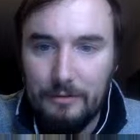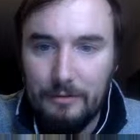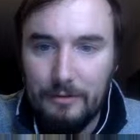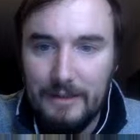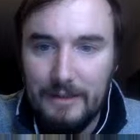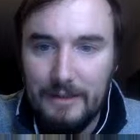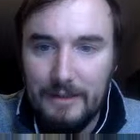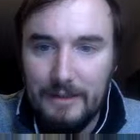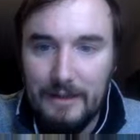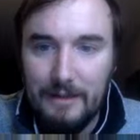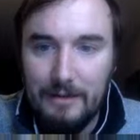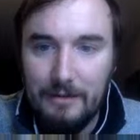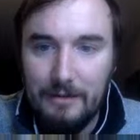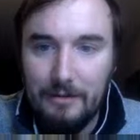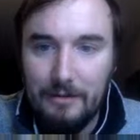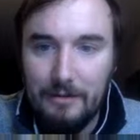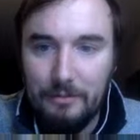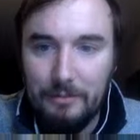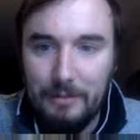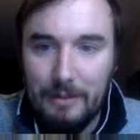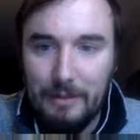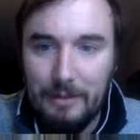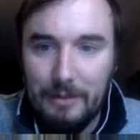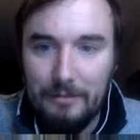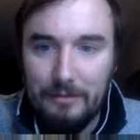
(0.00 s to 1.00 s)
to the thorn-like
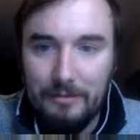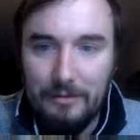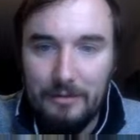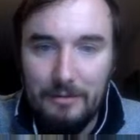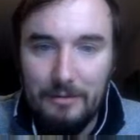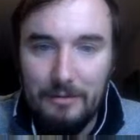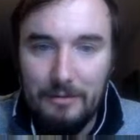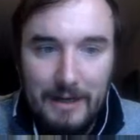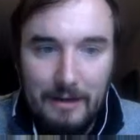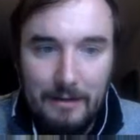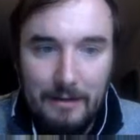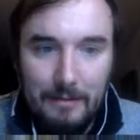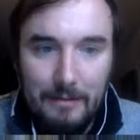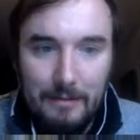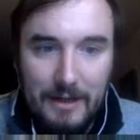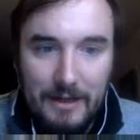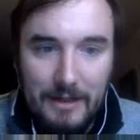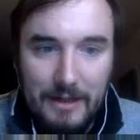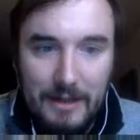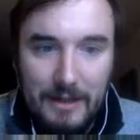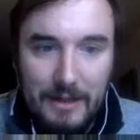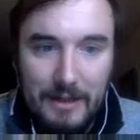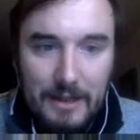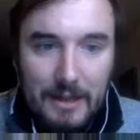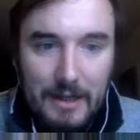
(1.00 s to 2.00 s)
denticles, brambles on the
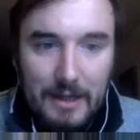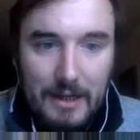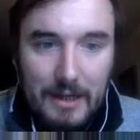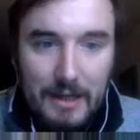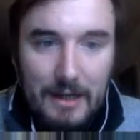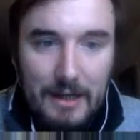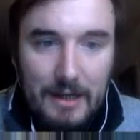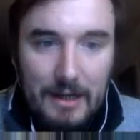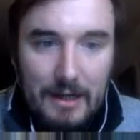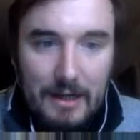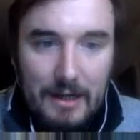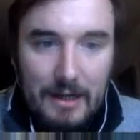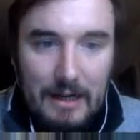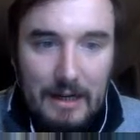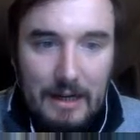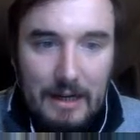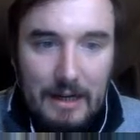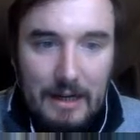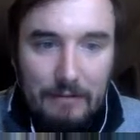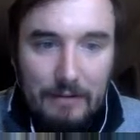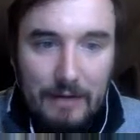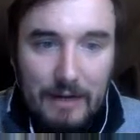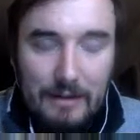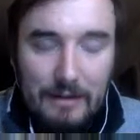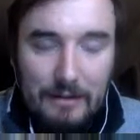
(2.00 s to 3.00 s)
body.
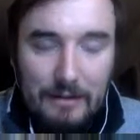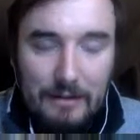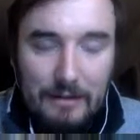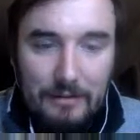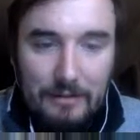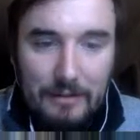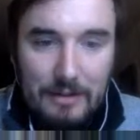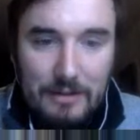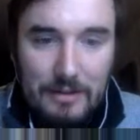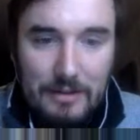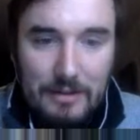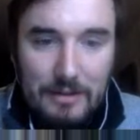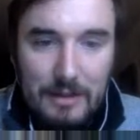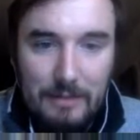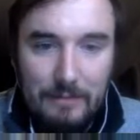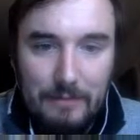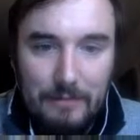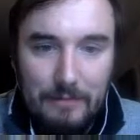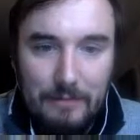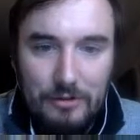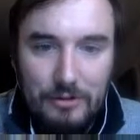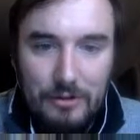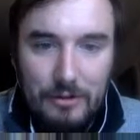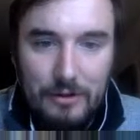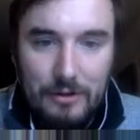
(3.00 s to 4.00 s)
Rhinus, an ancient name
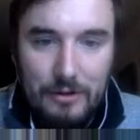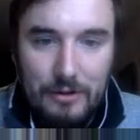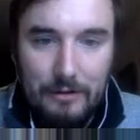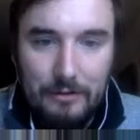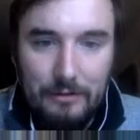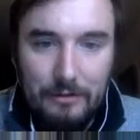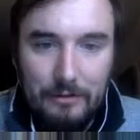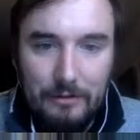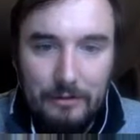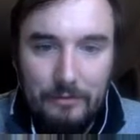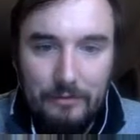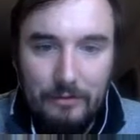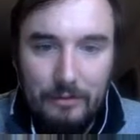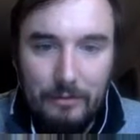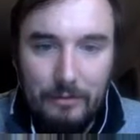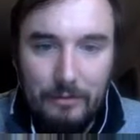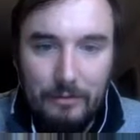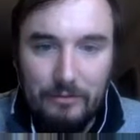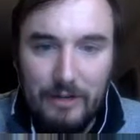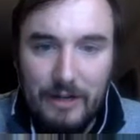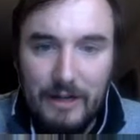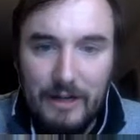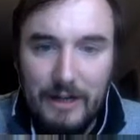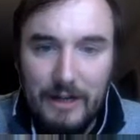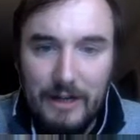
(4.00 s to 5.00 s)
for sharks,
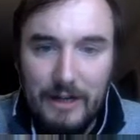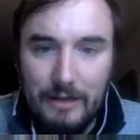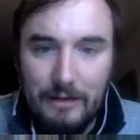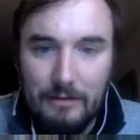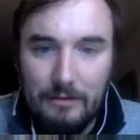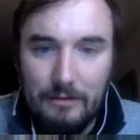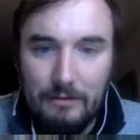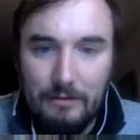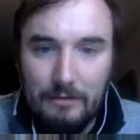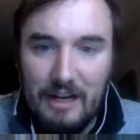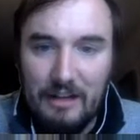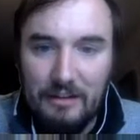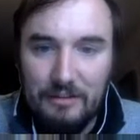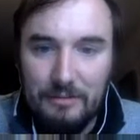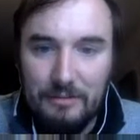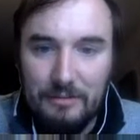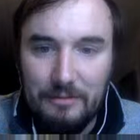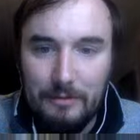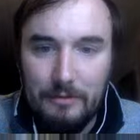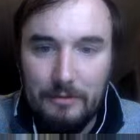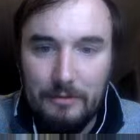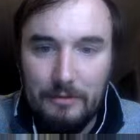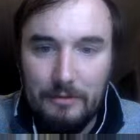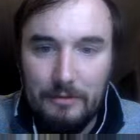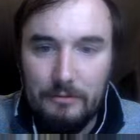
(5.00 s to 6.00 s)
from Rhine,
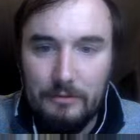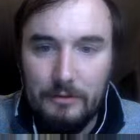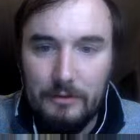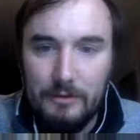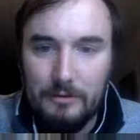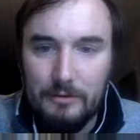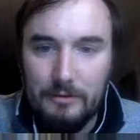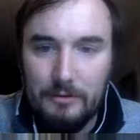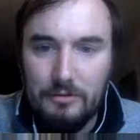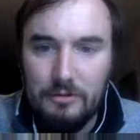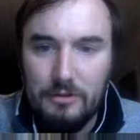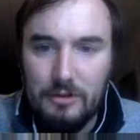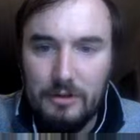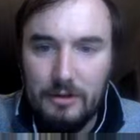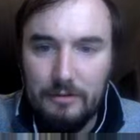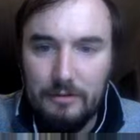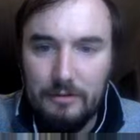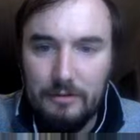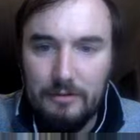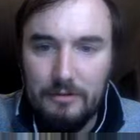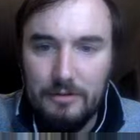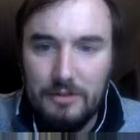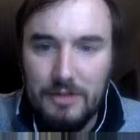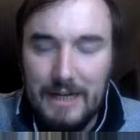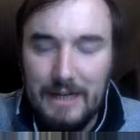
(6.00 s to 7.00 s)
rasp, alluding to the
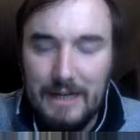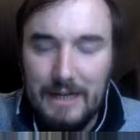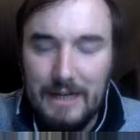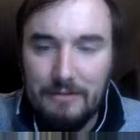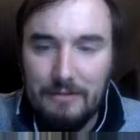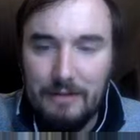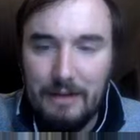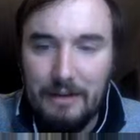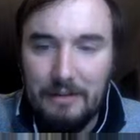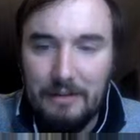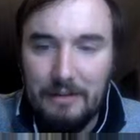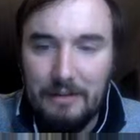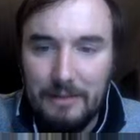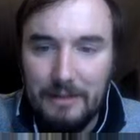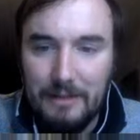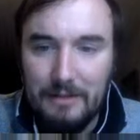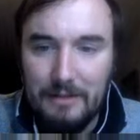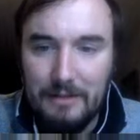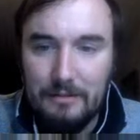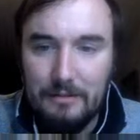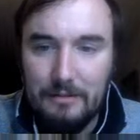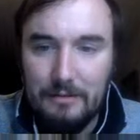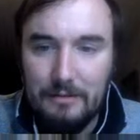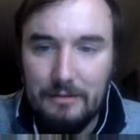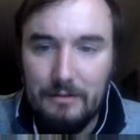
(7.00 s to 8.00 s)
shark's jagged
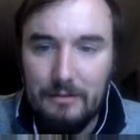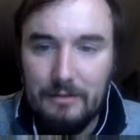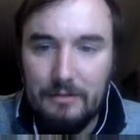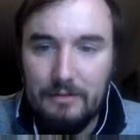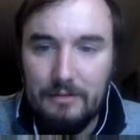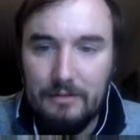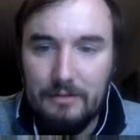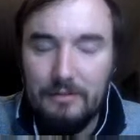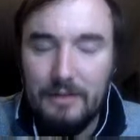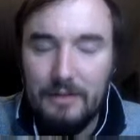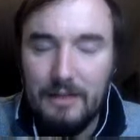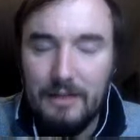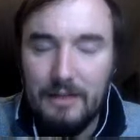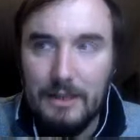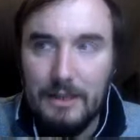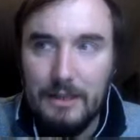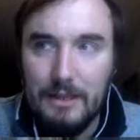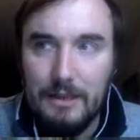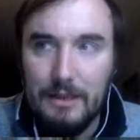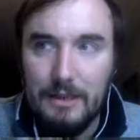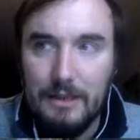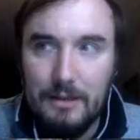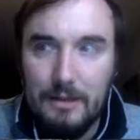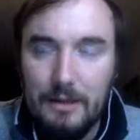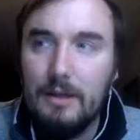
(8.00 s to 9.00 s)
rasp-like
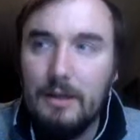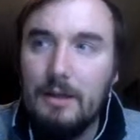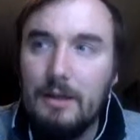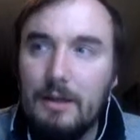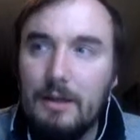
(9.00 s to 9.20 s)
skin.